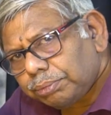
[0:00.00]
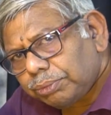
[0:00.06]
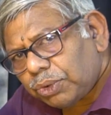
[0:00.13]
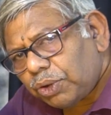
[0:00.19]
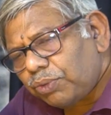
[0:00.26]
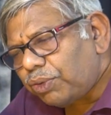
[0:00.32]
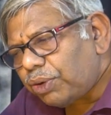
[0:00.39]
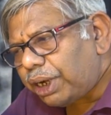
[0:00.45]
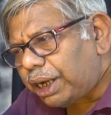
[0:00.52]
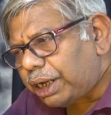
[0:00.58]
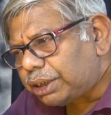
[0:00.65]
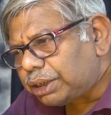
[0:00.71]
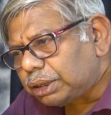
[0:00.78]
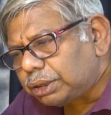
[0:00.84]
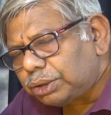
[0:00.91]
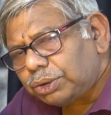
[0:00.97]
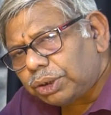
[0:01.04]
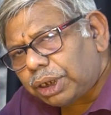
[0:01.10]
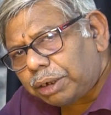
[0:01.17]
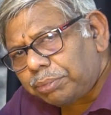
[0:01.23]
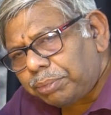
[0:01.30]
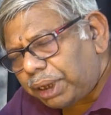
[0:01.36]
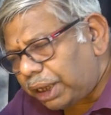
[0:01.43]
variations you
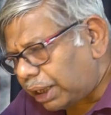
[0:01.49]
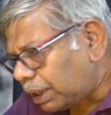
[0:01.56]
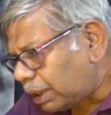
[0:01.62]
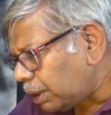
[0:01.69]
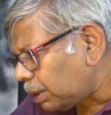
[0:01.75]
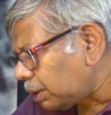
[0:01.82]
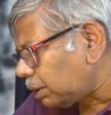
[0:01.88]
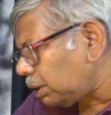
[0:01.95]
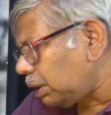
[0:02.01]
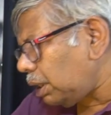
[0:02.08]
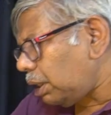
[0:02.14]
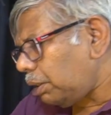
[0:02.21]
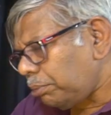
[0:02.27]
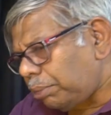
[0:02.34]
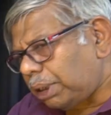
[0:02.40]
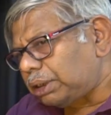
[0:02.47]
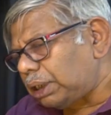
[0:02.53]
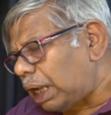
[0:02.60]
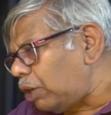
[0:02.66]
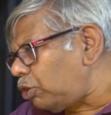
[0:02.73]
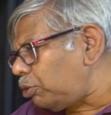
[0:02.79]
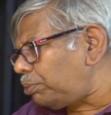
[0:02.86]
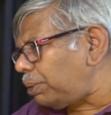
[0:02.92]
can make. But
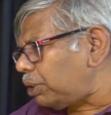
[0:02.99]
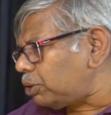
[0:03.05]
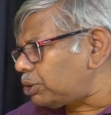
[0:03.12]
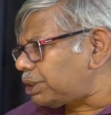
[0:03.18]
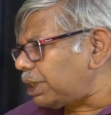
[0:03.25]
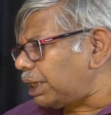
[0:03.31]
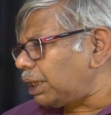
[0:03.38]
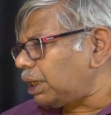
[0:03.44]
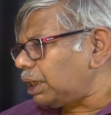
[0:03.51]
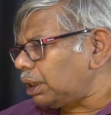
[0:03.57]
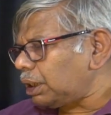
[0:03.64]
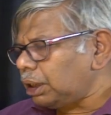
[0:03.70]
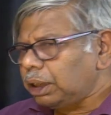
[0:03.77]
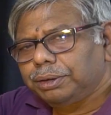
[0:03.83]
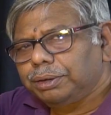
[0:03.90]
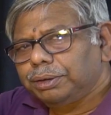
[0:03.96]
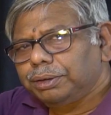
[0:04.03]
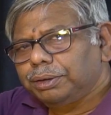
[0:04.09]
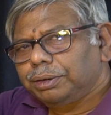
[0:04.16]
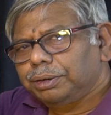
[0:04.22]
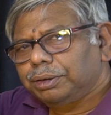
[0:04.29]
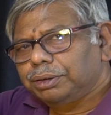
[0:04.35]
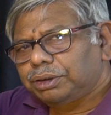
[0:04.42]
I will be using
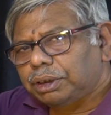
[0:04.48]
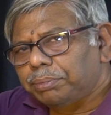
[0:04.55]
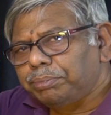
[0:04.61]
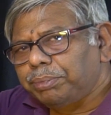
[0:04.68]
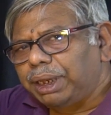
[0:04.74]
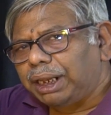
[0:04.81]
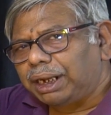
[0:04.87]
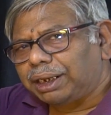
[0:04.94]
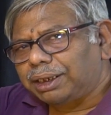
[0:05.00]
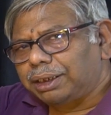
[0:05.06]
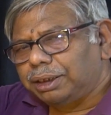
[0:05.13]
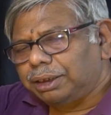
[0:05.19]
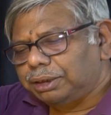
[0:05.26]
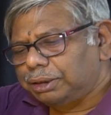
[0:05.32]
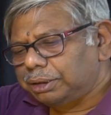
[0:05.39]
some milk